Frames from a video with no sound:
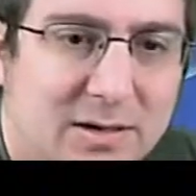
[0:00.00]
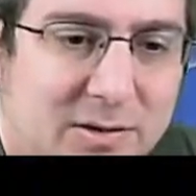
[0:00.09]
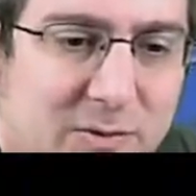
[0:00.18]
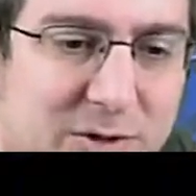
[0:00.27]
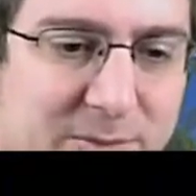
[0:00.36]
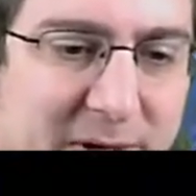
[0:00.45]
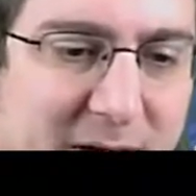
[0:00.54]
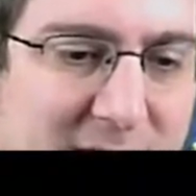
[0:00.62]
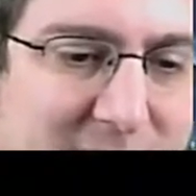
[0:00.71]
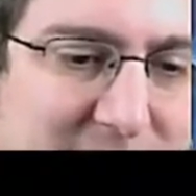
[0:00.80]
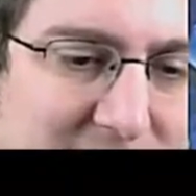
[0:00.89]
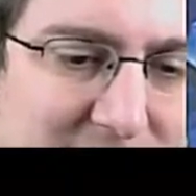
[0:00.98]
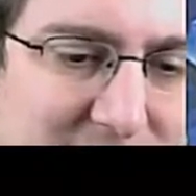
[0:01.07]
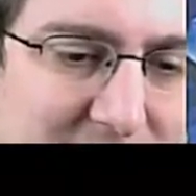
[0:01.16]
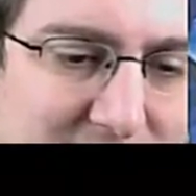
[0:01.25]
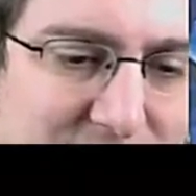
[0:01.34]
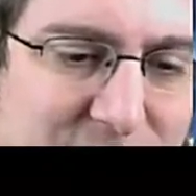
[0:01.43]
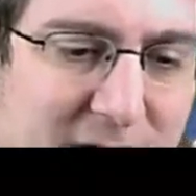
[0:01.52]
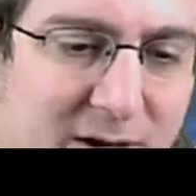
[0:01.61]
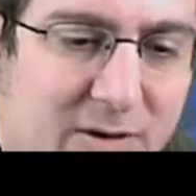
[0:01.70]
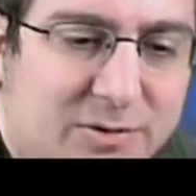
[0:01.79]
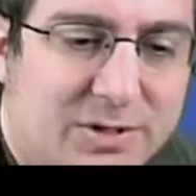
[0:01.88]
Which means Terror
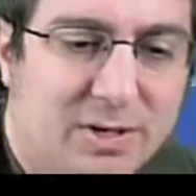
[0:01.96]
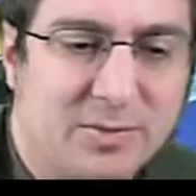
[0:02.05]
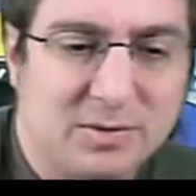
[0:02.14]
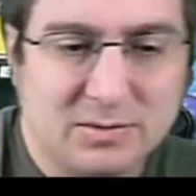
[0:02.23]
Track goes up.